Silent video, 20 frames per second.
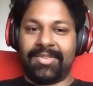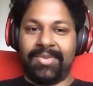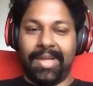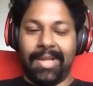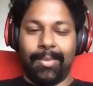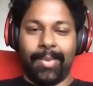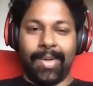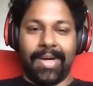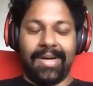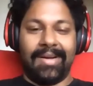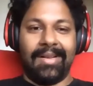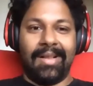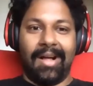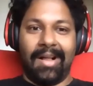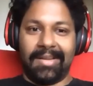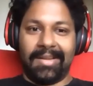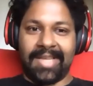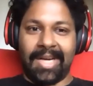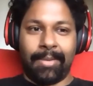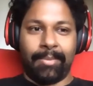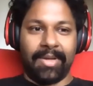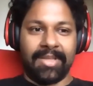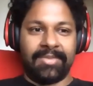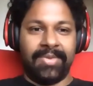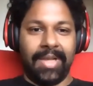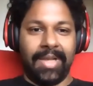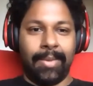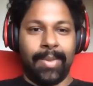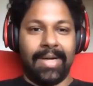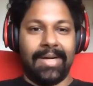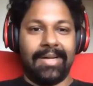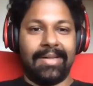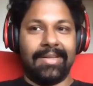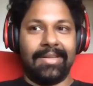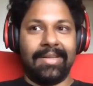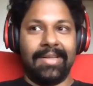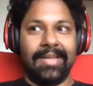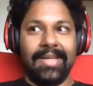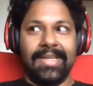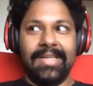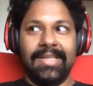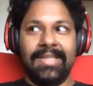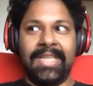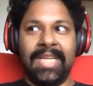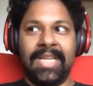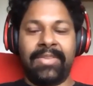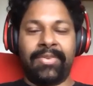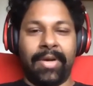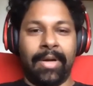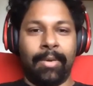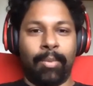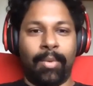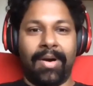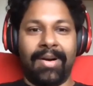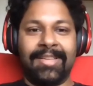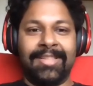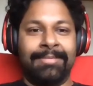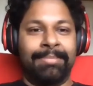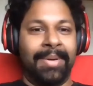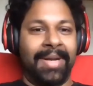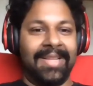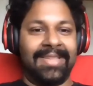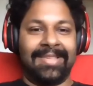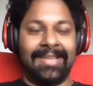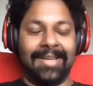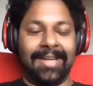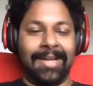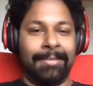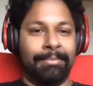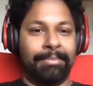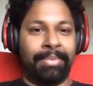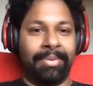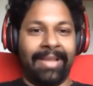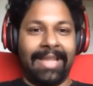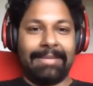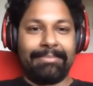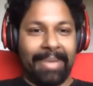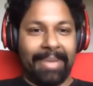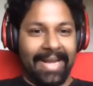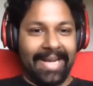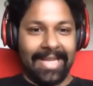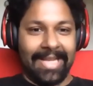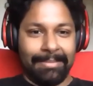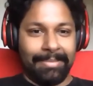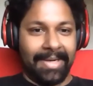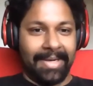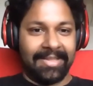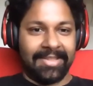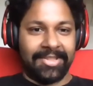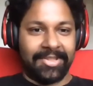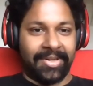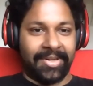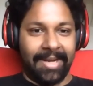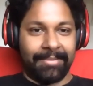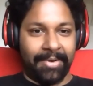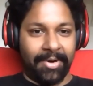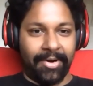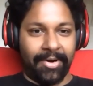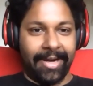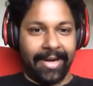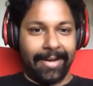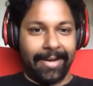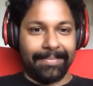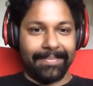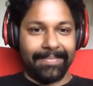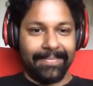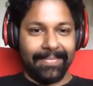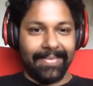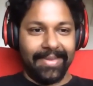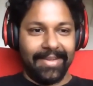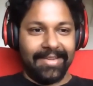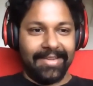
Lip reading: works really well. Altair works really well. D3 works, but it's a complete pain in the butt to try and program.